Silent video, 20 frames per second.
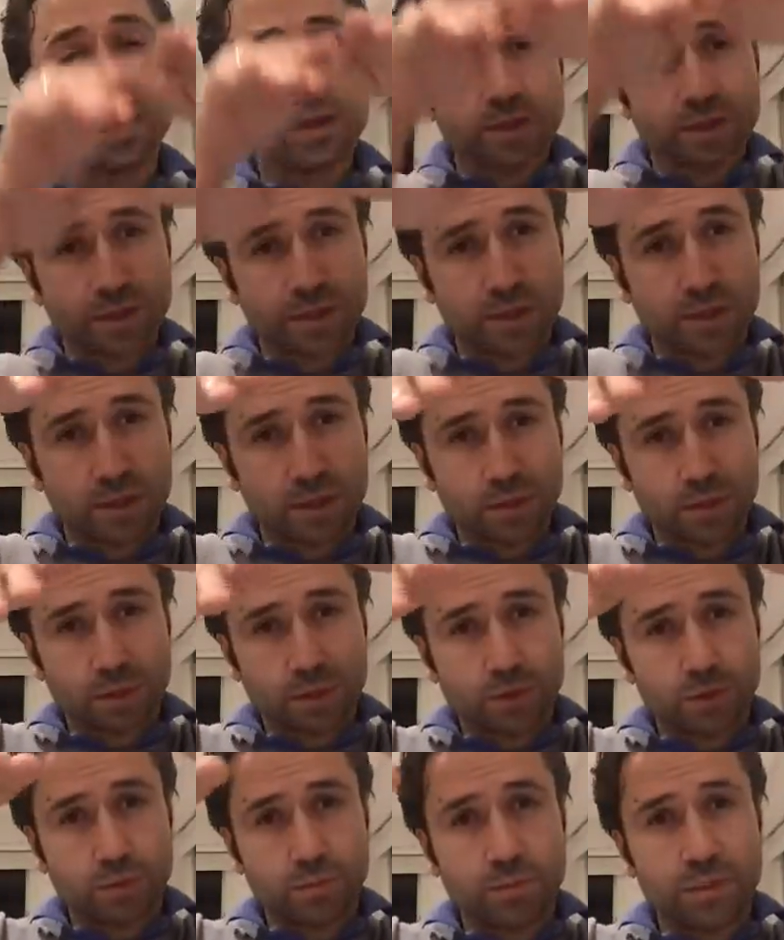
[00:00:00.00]
So they'll
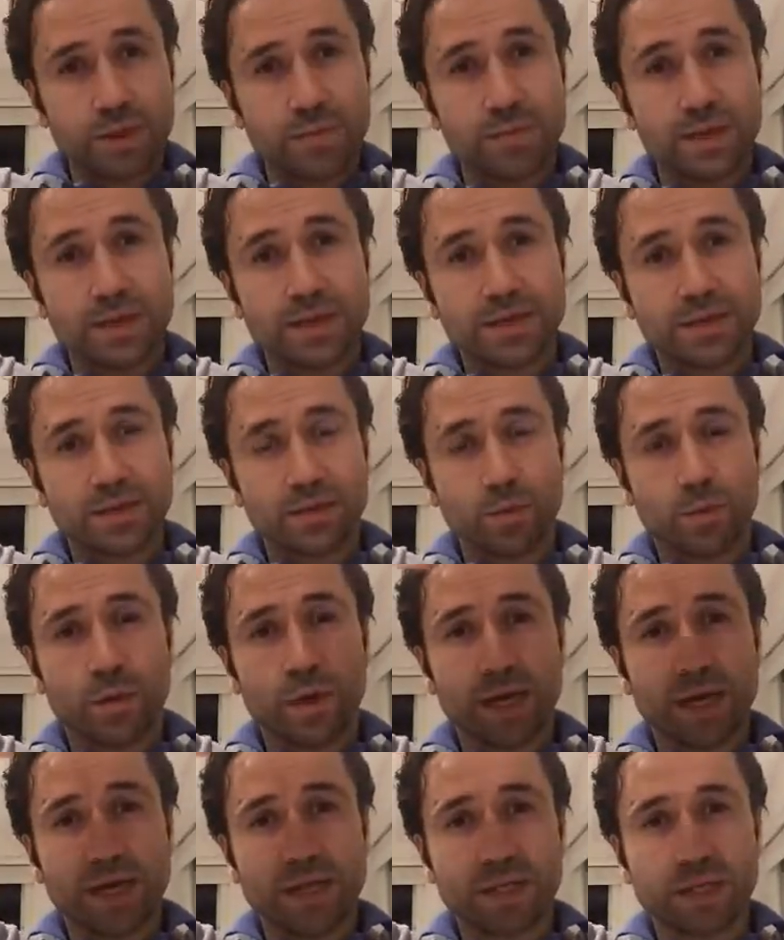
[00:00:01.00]
look to mimic the
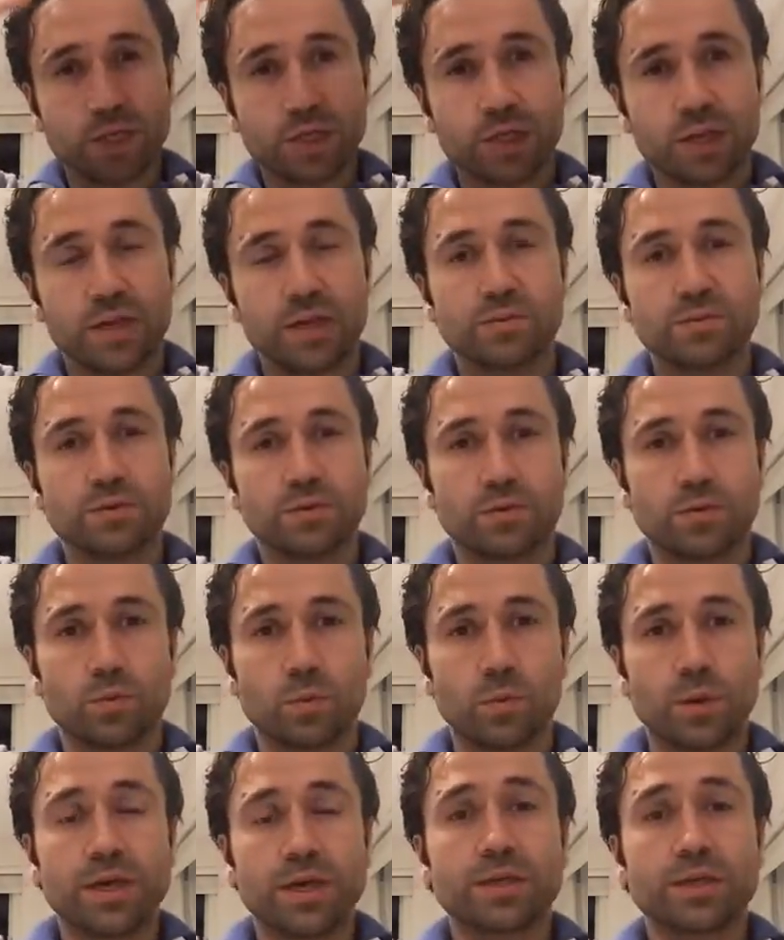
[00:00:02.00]
way the shapes of the
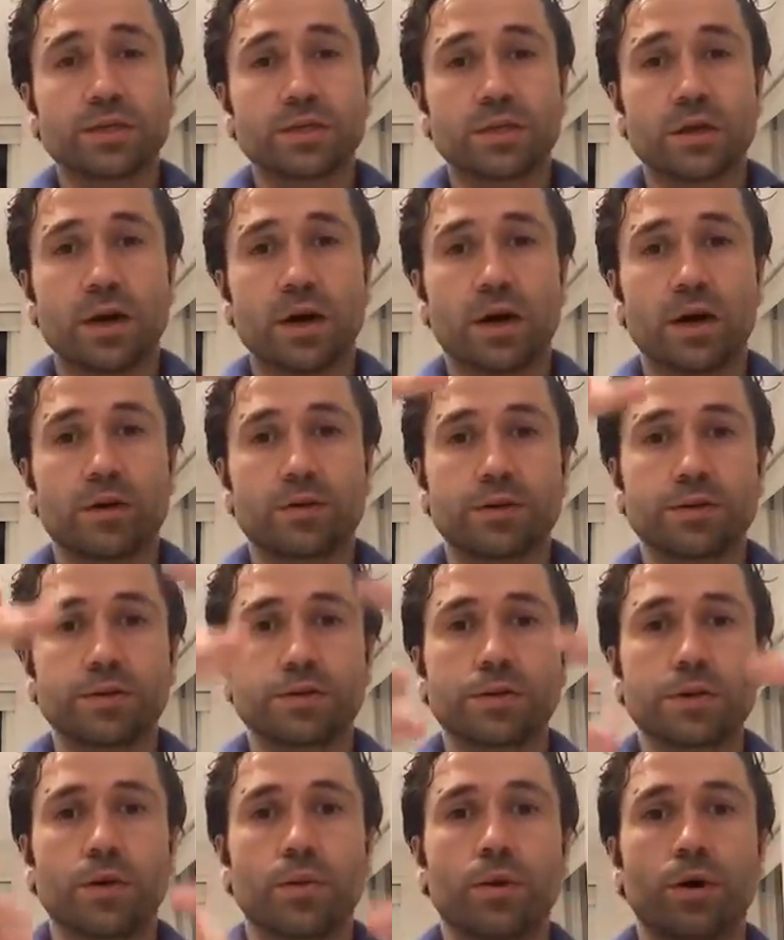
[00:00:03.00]
wings are and
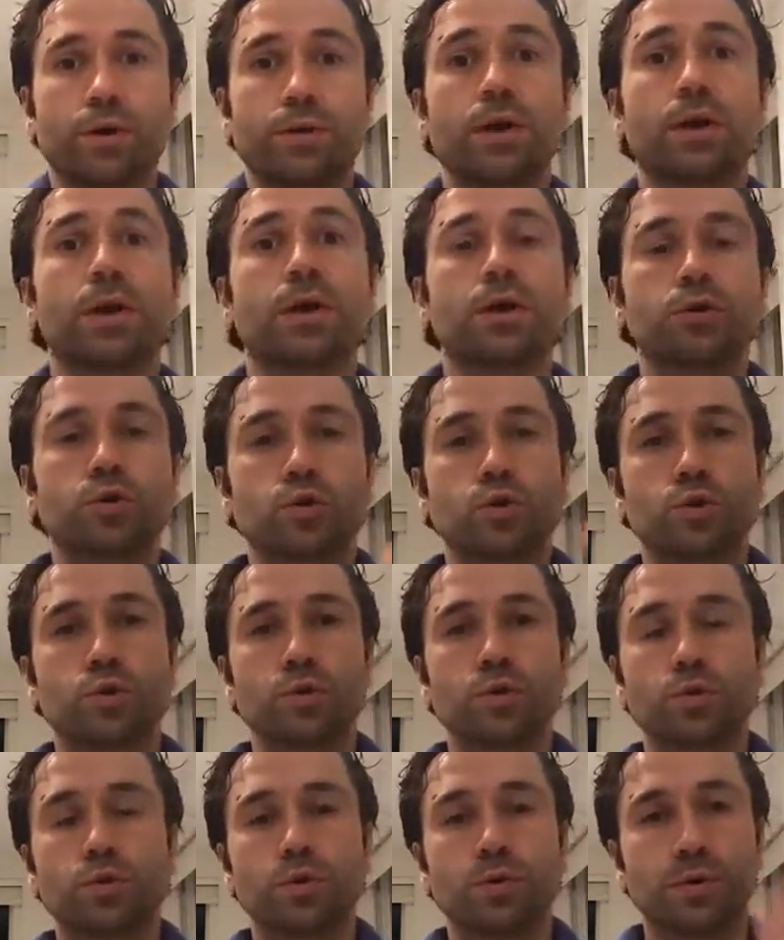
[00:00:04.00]
so on
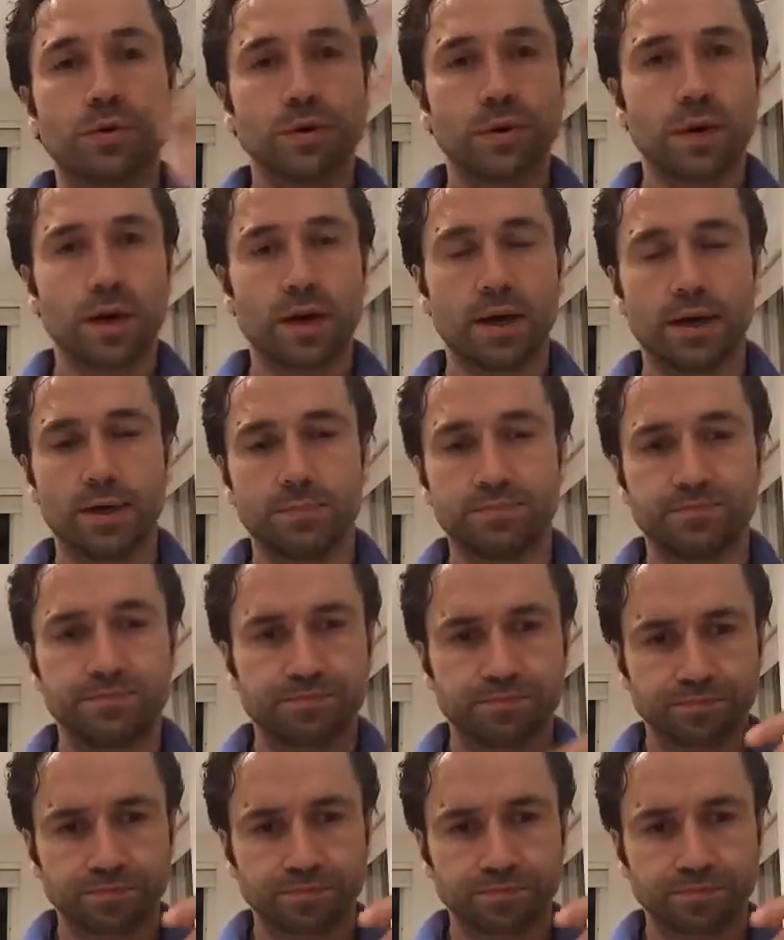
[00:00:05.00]
to um,